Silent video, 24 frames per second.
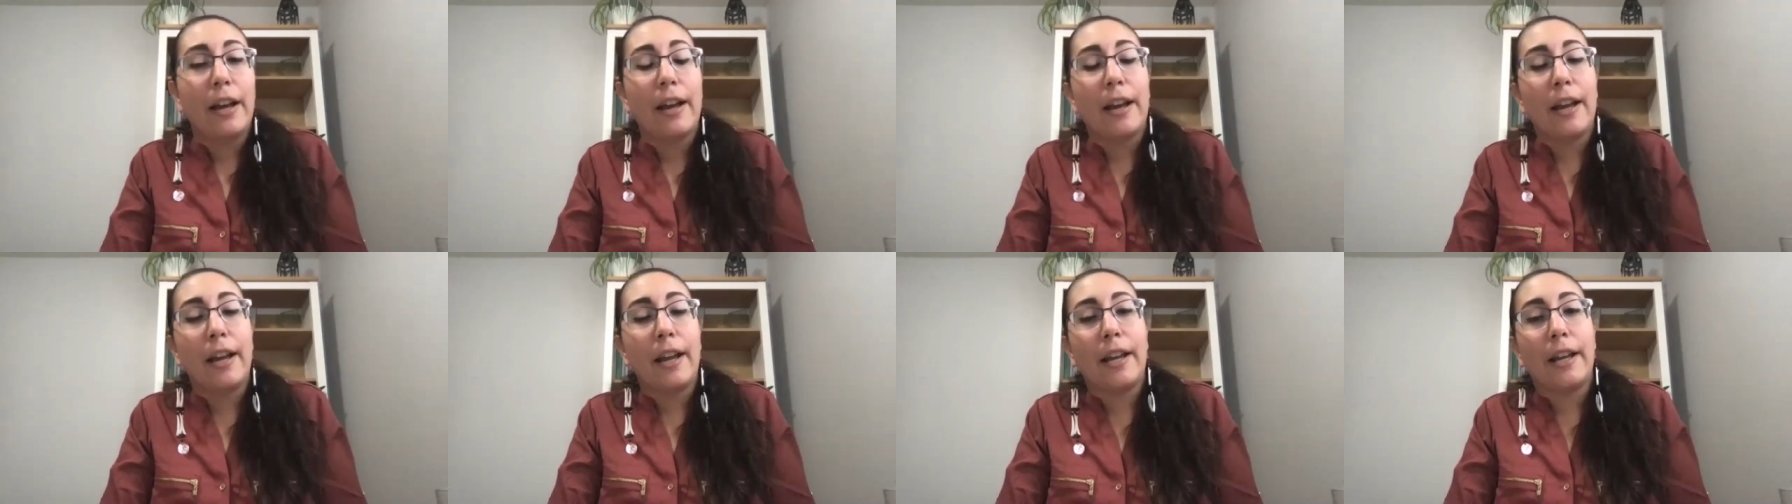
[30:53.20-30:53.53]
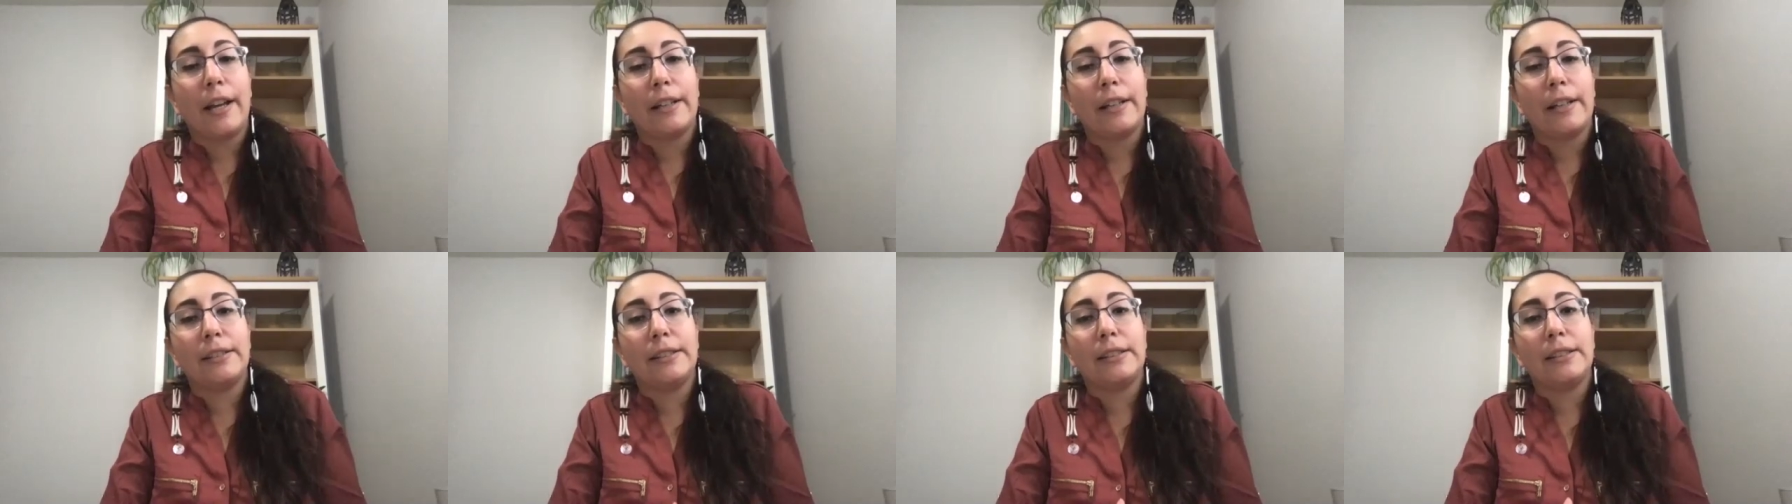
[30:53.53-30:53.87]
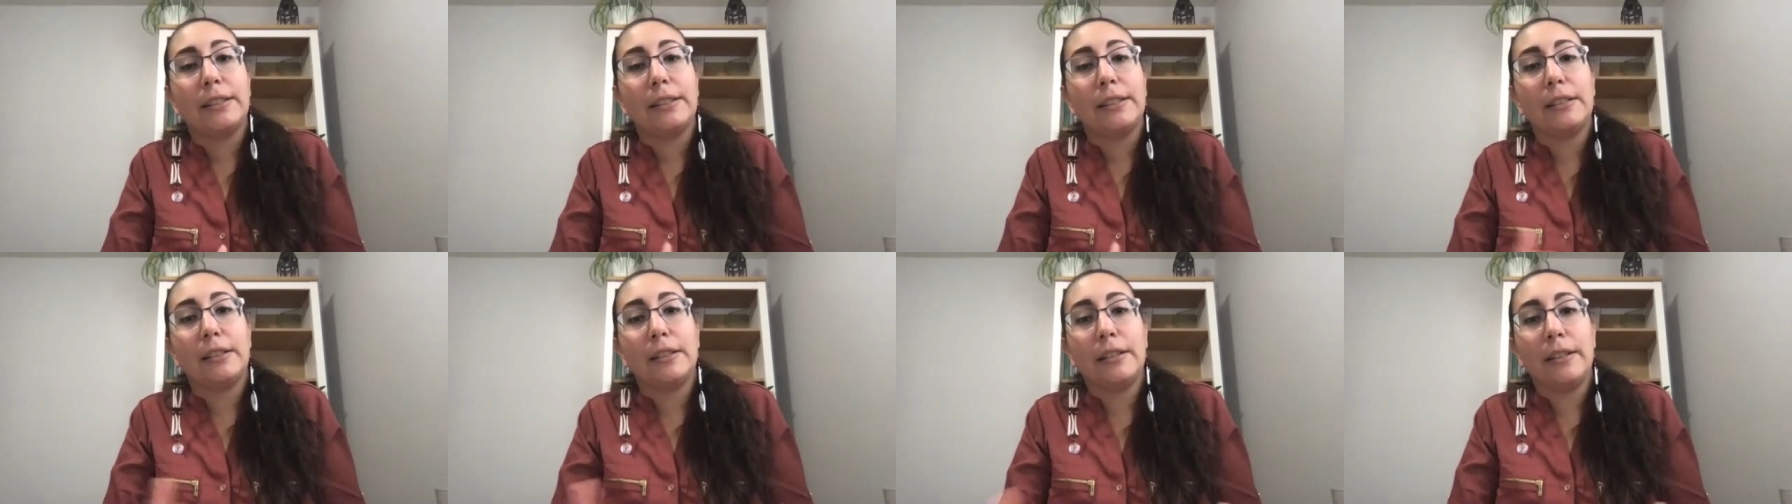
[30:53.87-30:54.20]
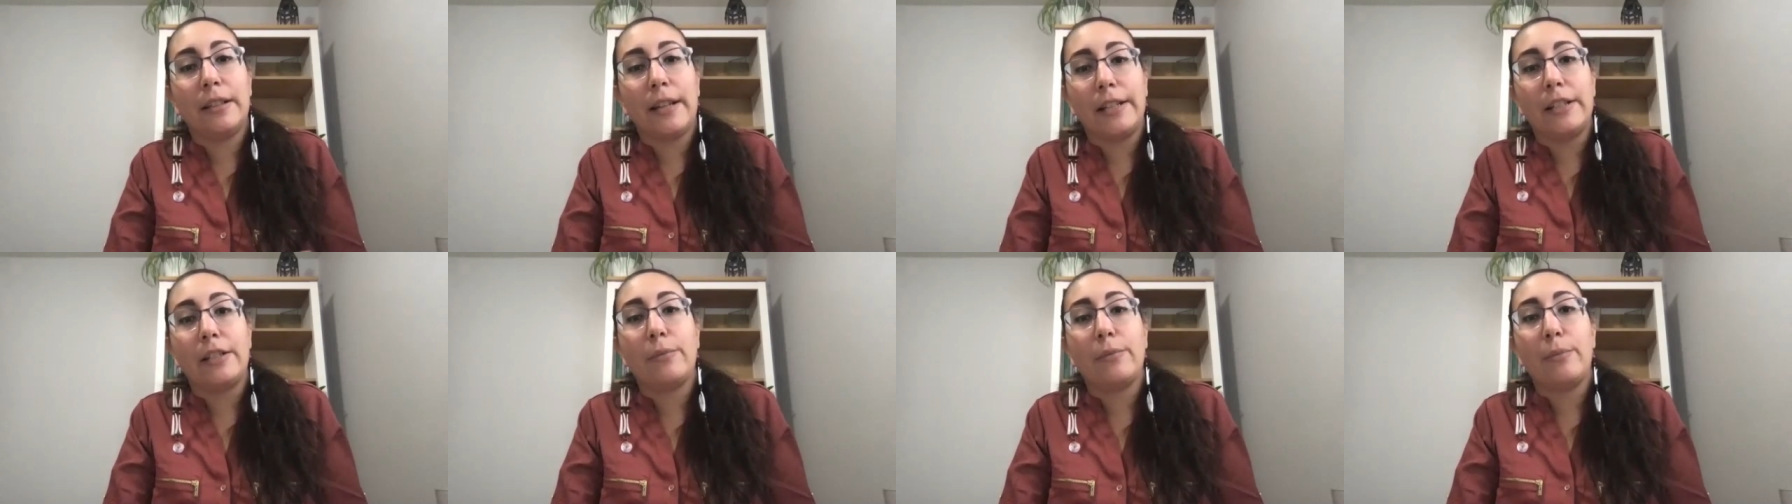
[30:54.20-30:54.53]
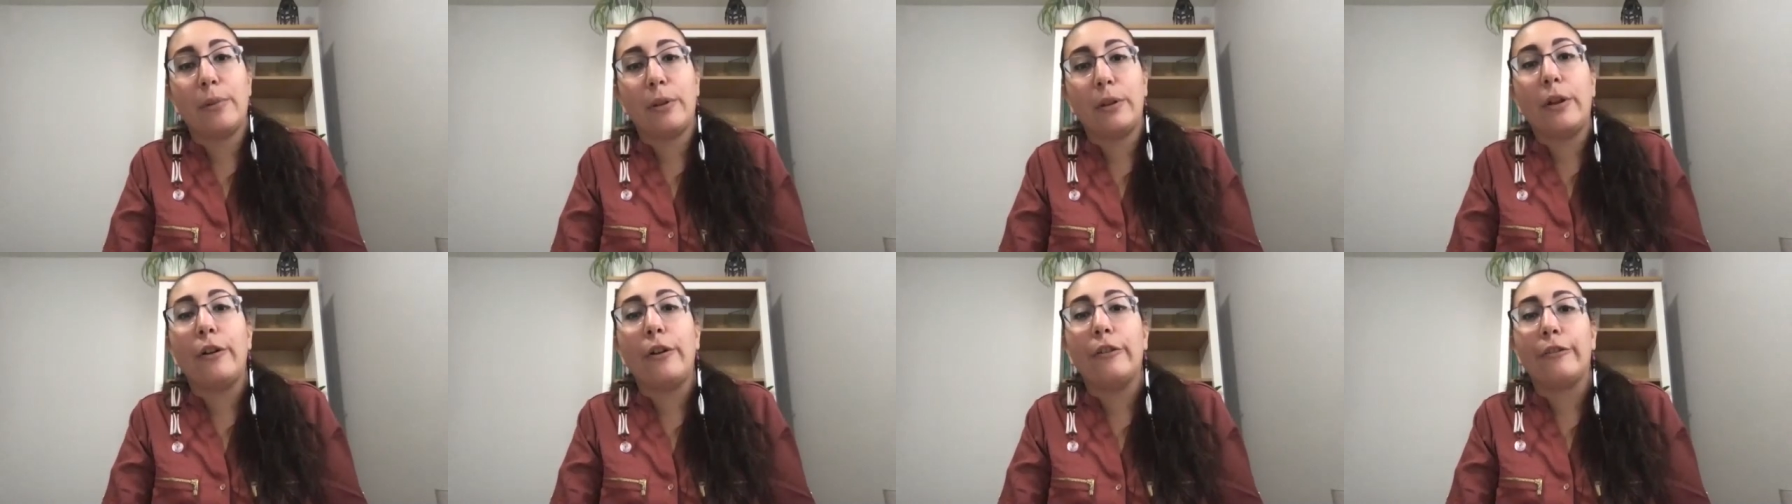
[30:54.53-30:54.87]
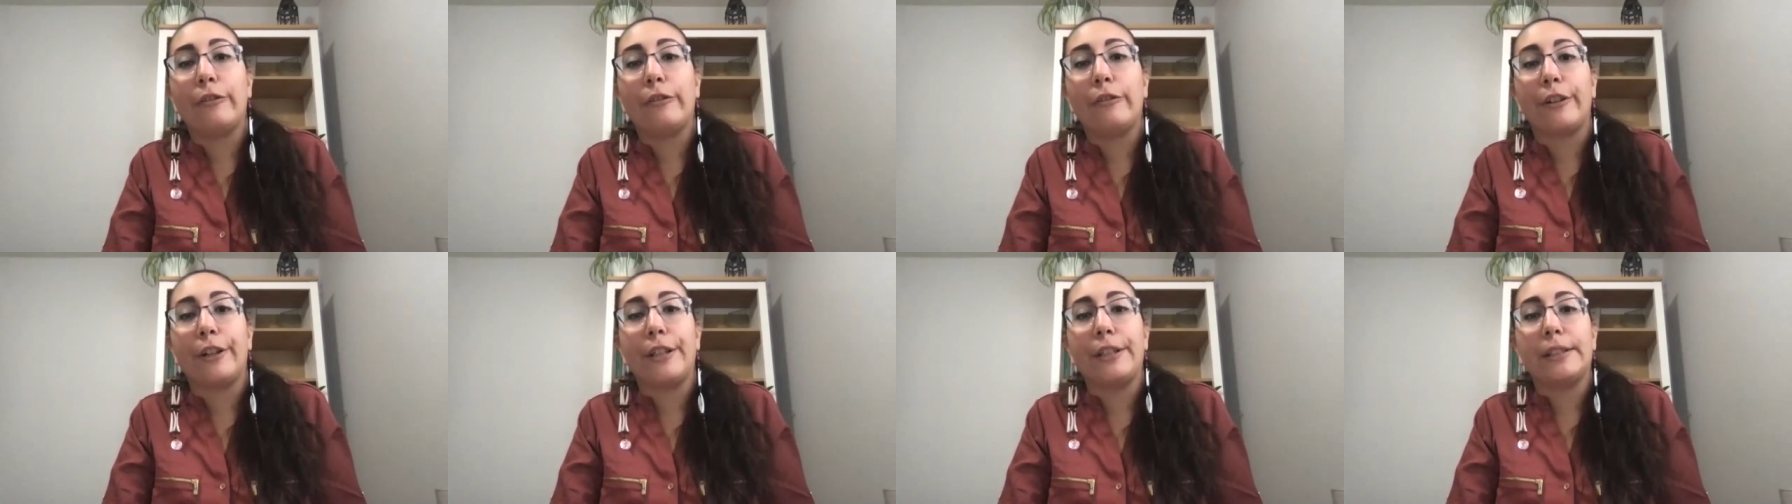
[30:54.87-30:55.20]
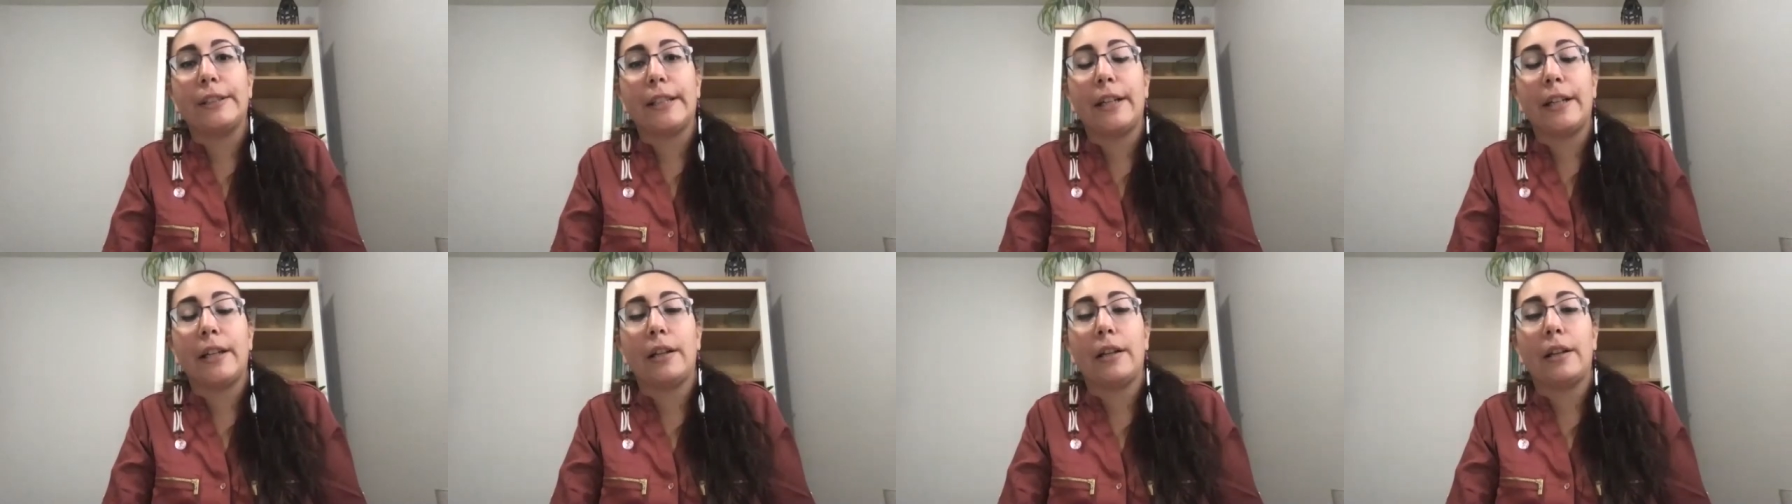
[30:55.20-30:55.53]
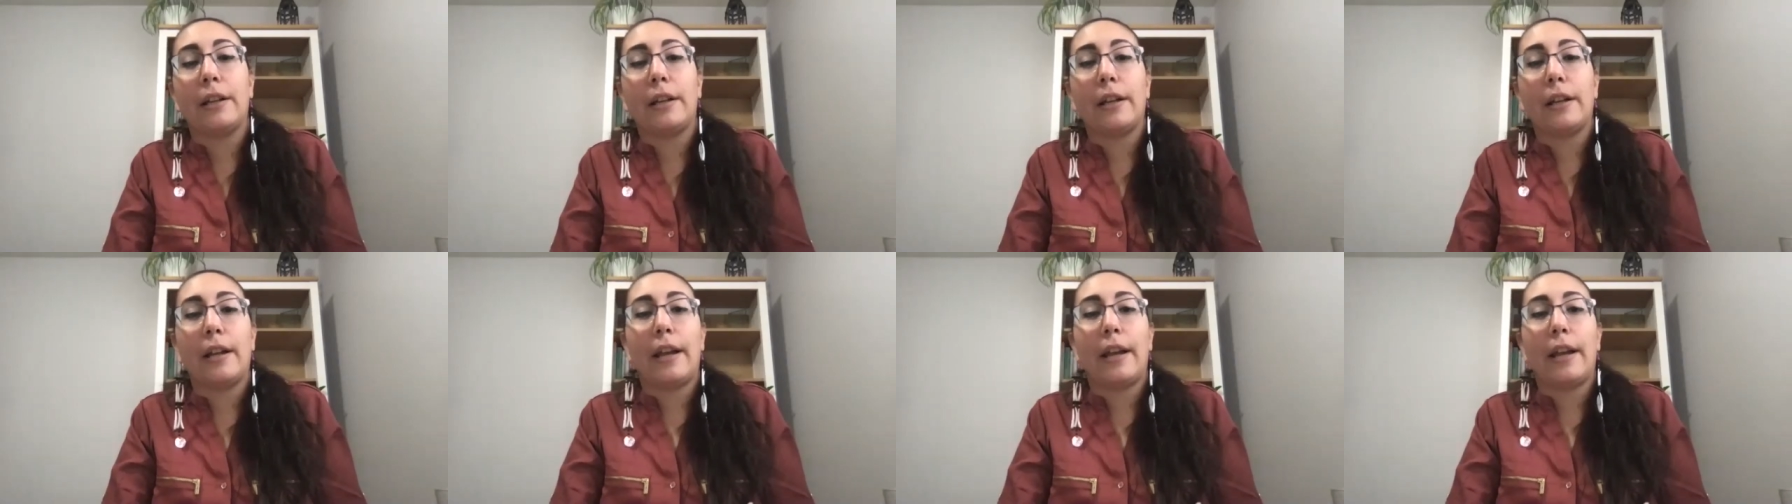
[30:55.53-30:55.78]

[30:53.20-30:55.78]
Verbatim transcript: and nights below freezing.